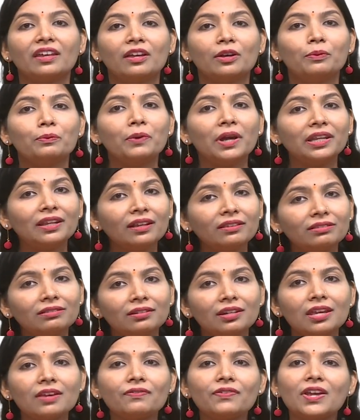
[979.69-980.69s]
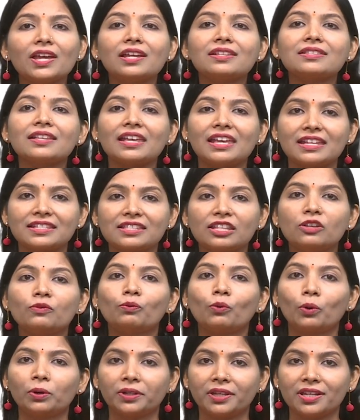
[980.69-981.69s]
When a three-phase AC
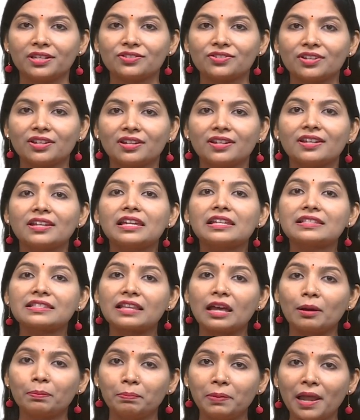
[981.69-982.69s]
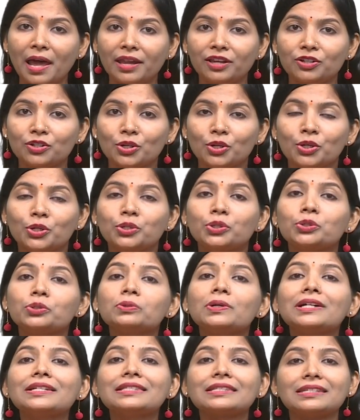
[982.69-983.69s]
voltage is applied to
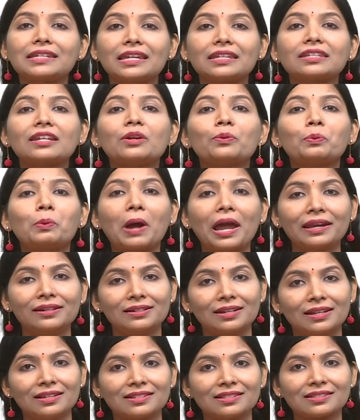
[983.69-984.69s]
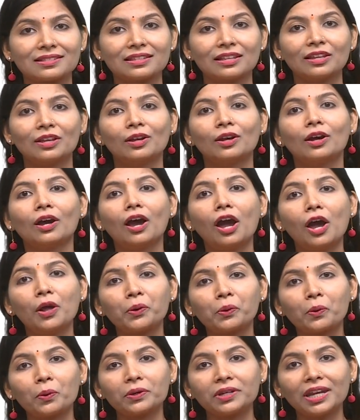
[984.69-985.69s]
a stator windings, a
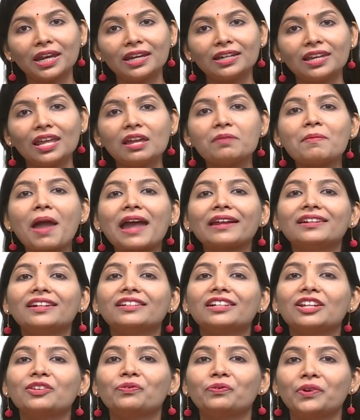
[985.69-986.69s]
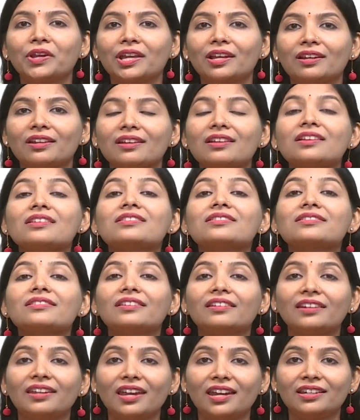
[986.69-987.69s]
rotating magnetic field is
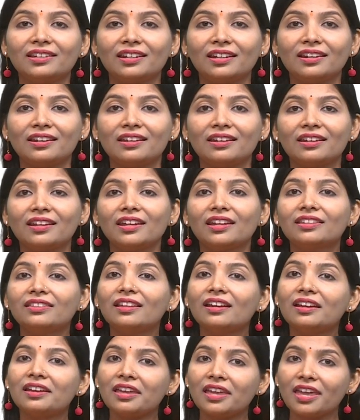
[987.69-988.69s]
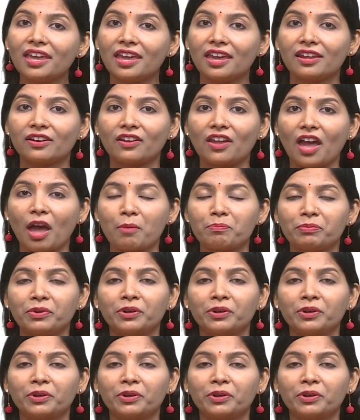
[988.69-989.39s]
created in the air gap